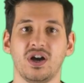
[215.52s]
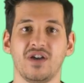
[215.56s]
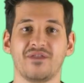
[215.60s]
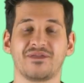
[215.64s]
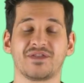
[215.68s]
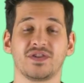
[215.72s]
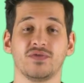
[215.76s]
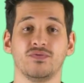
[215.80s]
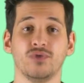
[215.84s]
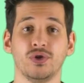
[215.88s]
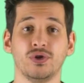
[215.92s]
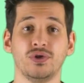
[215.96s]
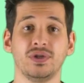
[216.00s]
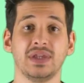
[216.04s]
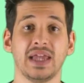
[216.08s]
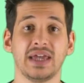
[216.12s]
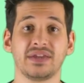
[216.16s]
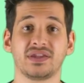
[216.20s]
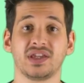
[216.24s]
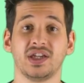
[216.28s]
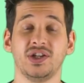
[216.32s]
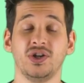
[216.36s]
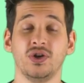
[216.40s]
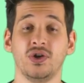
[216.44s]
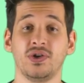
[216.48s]
After all,
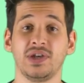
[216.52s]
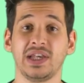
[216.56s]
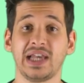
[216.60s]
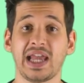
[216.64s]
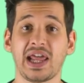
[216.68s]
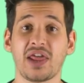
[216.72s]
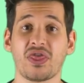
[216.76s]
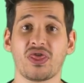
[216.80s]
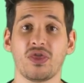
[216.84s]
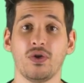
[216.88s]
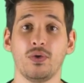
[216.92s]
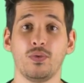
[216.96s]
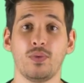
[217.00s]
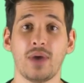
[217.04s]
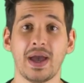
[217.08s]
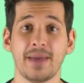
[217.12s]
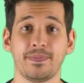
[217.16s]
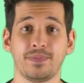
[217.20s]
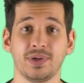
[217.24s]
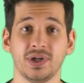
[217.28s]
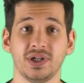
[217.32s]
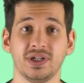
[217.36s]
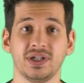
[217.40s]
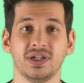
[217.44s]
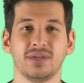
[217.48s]
as a non-lethal
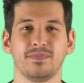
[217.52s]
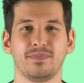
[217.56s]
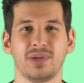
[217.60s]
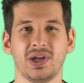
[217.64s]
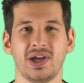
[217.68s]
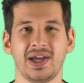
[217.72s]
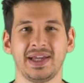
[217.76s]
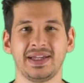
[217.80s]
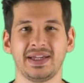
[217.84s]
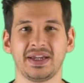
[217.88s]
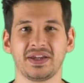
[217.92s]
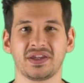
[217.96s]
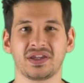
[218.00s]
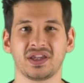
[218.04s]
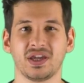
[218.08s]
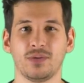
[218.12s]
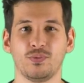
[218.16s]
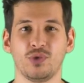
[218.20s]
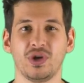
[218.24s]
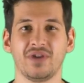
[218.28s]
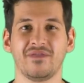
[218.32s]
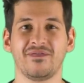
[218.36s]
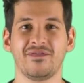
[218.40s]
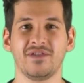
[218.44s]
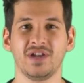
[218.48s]
weapon, blinding
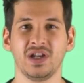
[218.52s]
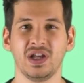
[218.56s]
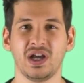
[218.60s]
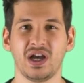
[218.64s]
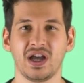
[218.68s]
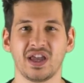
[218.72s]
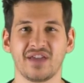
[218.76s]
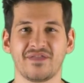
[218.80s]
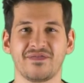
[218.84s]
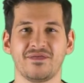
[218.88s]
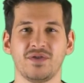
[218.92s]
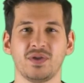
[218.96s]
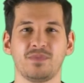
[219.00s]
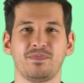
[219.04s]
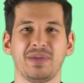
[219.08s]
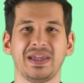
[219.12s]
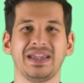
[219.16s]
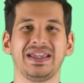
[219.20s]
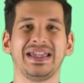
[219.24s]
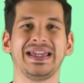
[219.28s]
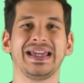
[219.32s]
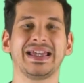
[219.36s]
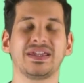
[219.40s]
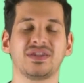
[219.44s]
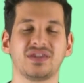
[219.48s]
someone for life would be
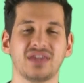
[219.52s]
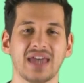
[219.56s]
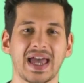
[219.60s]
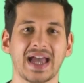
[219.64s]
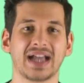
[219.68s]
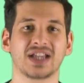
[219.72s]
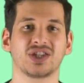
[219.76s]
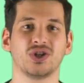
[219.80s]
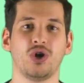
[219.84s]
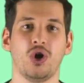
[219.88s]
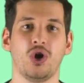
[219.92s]
the exact